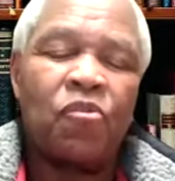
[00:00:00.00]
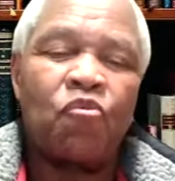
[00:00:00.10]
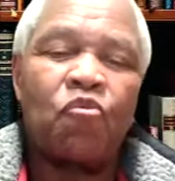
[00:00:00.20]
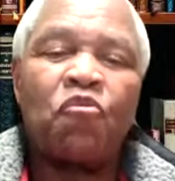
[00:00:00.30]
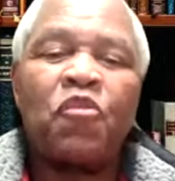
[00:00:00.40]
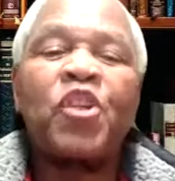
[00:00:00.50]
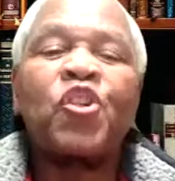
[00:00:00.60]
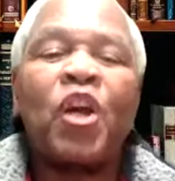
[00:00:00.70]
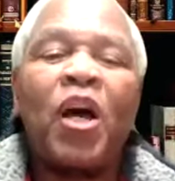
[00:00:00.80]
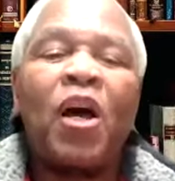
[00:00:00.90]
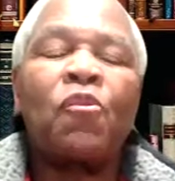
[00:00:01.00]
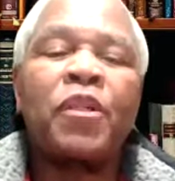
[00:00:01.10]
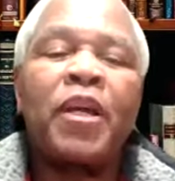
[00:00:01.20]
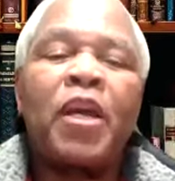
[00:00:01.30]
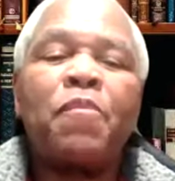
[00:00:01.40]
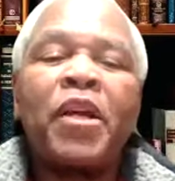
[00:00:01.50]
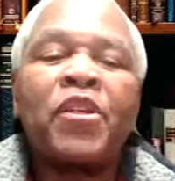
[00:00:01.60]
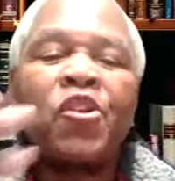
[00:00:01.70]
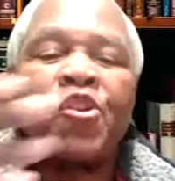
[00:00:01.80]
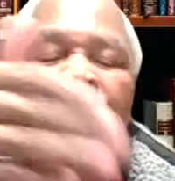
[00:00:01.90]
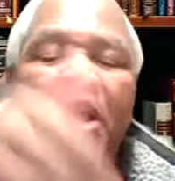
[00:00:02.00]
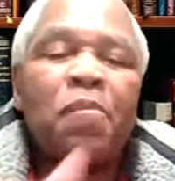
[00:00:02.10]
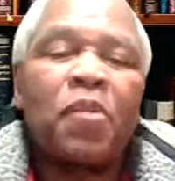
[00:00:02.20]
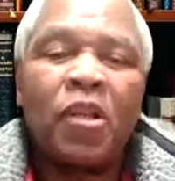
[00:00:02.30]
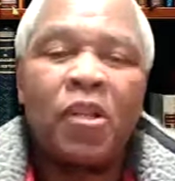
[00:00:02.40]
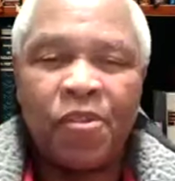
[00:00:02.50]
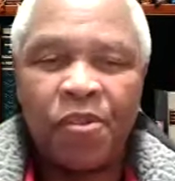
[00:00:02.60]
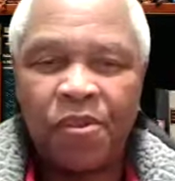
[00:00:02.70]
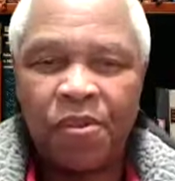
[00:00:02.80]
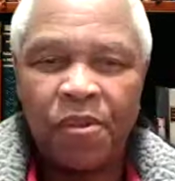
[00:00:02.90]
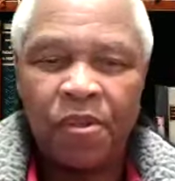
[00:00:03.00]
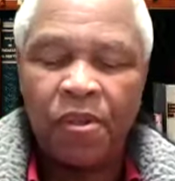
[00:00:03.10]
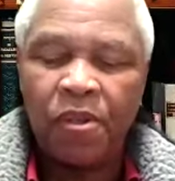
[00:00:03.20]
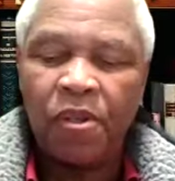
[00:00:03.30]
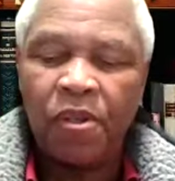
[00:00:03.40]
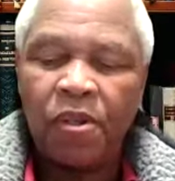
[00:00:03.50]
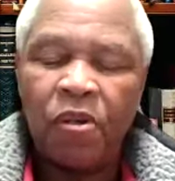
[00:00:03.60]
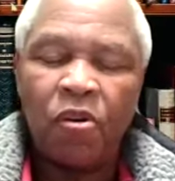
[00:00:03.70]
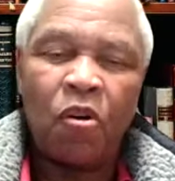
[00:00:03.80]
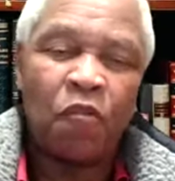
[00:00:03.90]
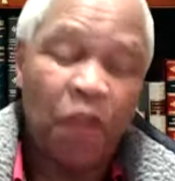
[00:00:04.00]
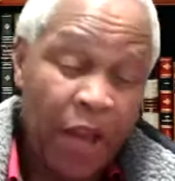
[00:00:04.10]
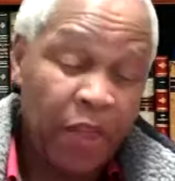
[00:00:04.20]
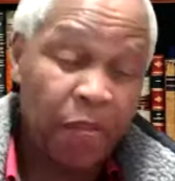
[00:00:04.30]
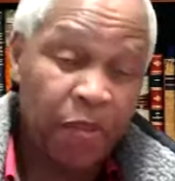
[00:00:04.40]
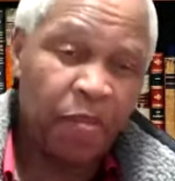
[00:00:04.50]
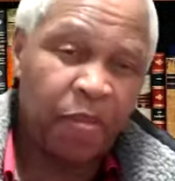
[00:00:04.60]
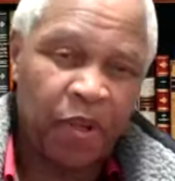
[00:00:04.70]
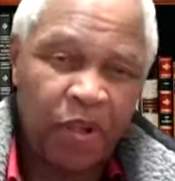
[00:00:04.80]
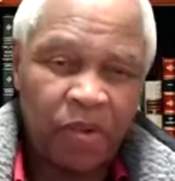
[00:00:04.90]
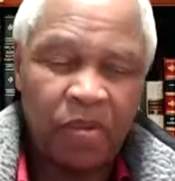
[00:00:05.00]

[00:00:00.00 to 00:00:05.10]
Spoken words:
to venture out and make disciples of other people.